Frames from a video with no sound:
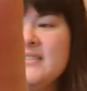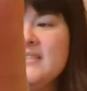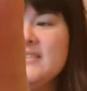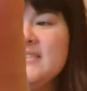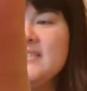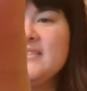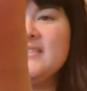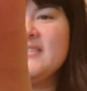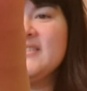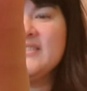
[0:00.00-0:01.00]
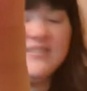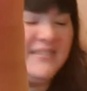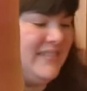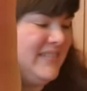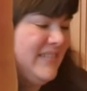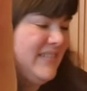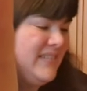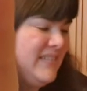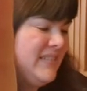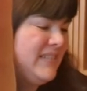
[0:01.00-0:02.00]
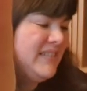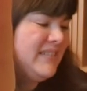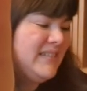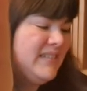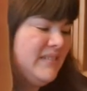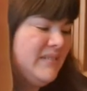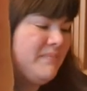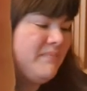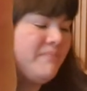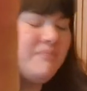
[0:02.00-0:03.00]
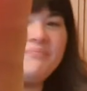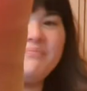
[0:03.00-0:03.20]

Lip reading: (not speaking)